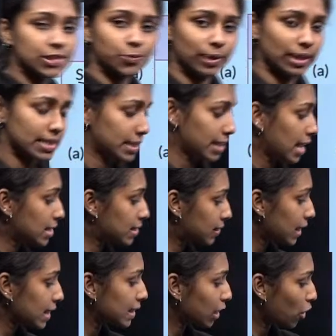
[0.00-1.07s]
one?
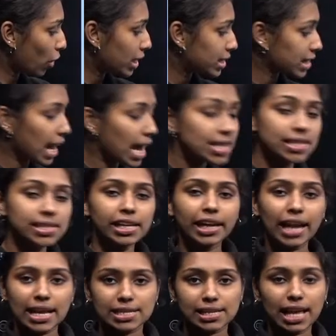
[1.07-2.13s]
CH3COH, acetic
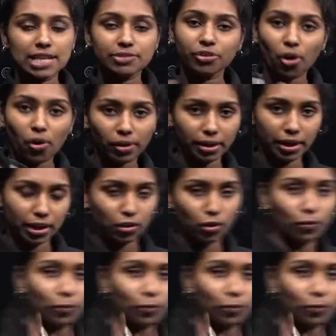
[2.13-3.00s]
acid, as we already know,